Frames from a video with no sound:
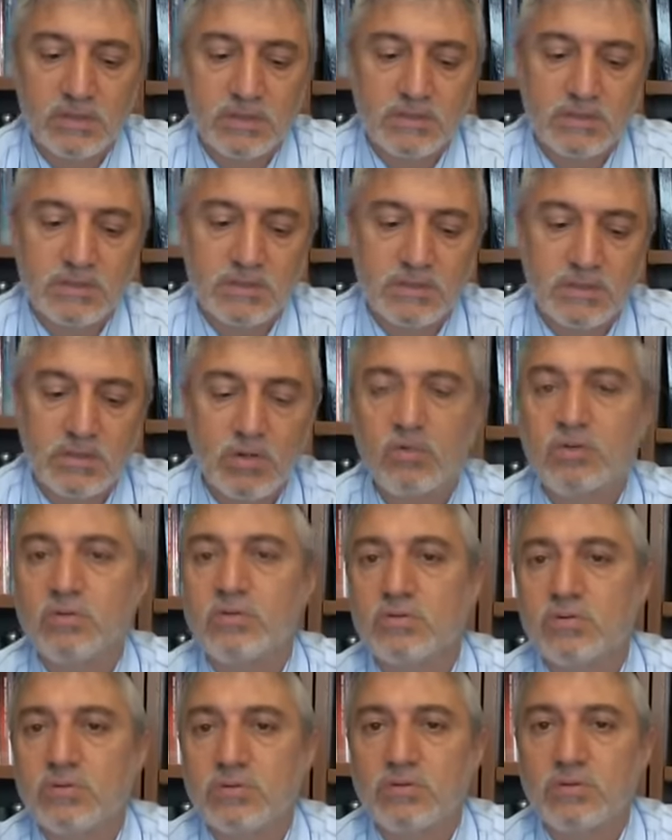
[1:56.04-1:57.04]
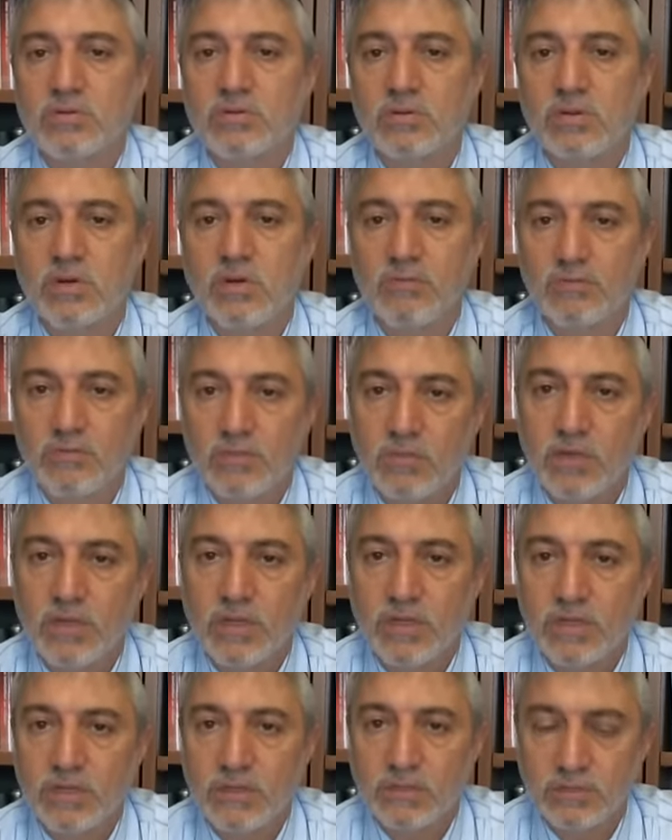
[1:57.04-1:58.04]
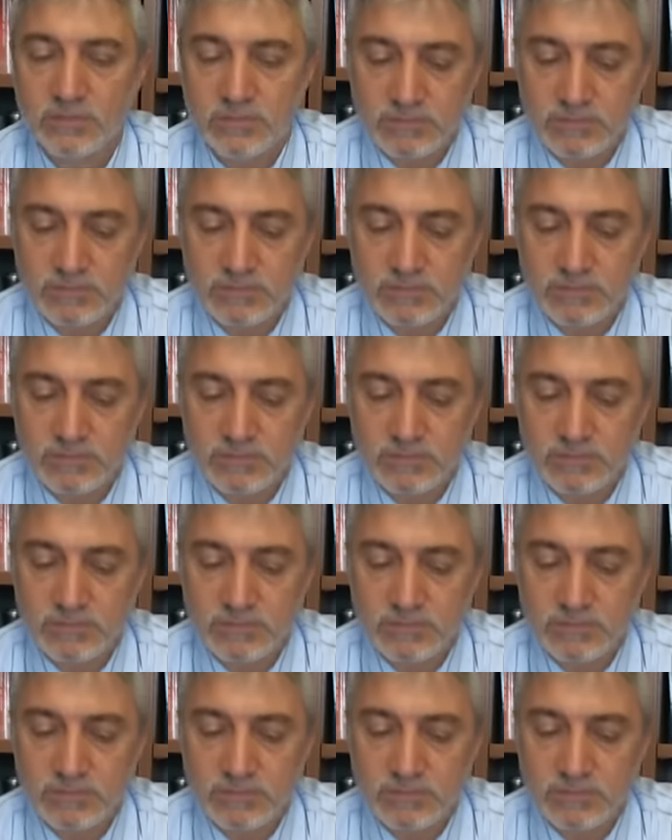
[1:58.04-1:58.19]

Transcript: That's the order of doing it.